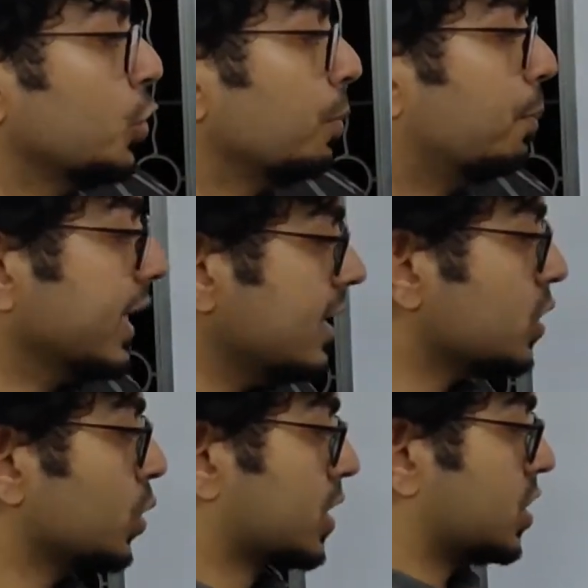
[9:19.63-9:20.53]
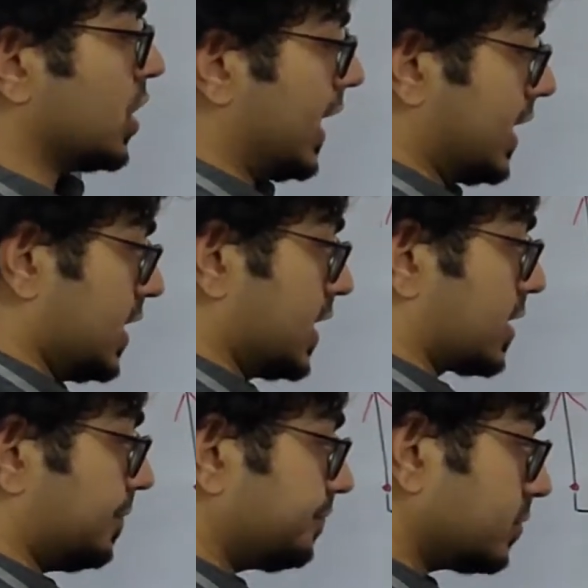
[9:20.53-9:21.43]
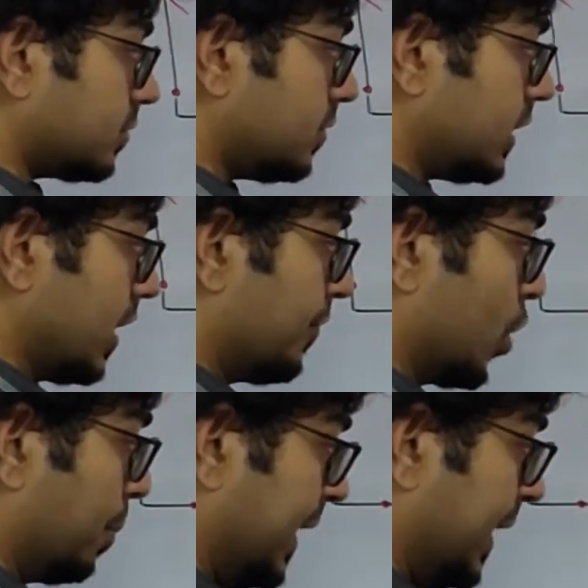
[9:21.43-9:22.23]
to bring those charges from